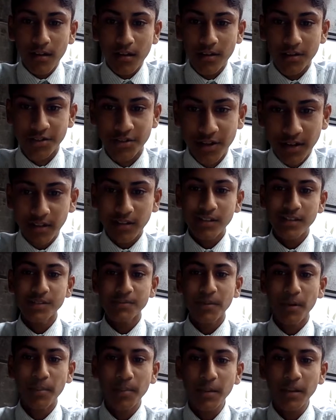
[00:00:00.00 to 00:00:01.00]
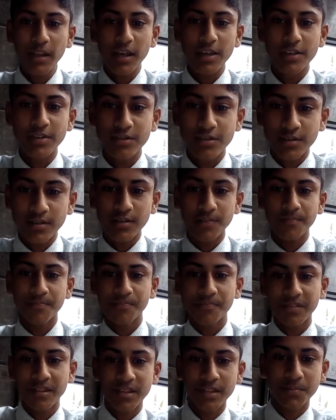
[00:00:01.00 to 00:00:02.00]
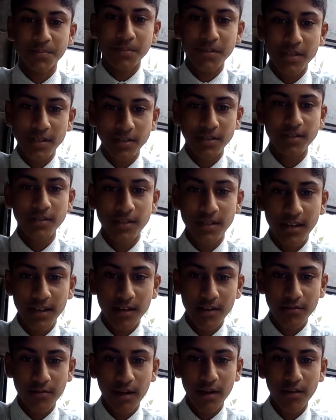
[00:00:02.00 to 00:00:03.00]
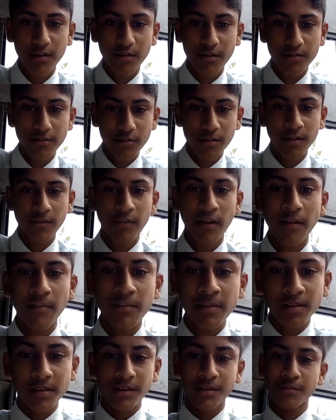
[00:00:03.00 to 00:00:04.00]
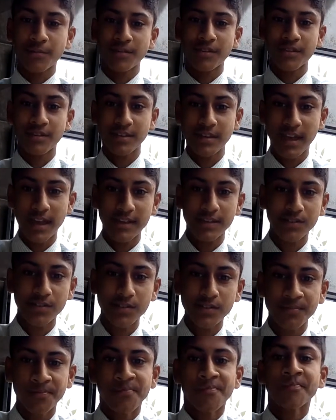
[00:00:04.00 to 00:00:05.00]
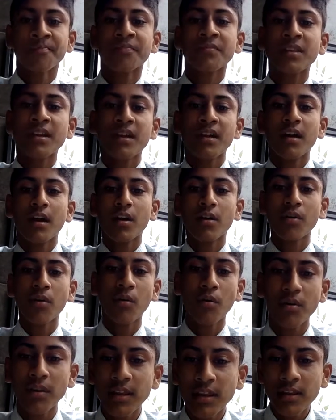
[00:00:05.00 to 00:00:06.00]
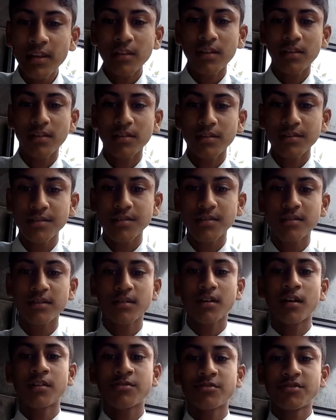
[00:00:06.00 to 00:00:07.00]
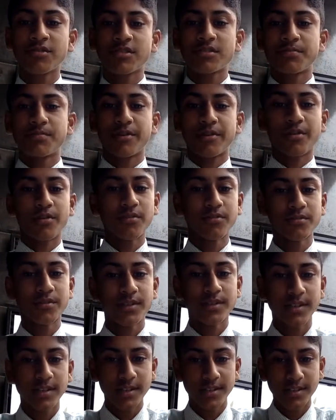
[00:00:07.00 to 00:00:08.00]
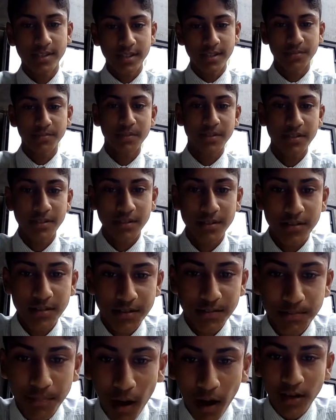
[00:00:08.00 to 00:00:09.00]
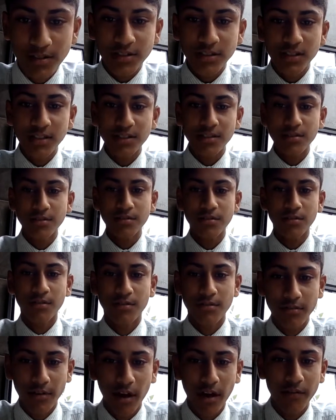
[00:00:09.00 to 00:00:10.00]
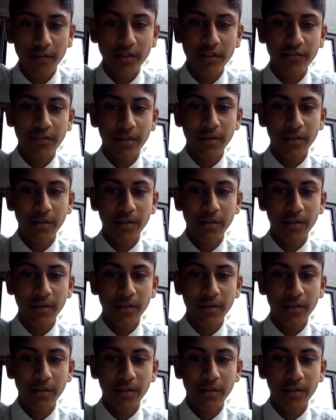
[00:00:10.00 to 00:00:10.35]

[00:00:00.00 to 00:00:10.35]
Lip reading: Australia's population is predicted to hit a record of 25 million within days. According to the country's Bureau of Statistics, but partially due to an arrival of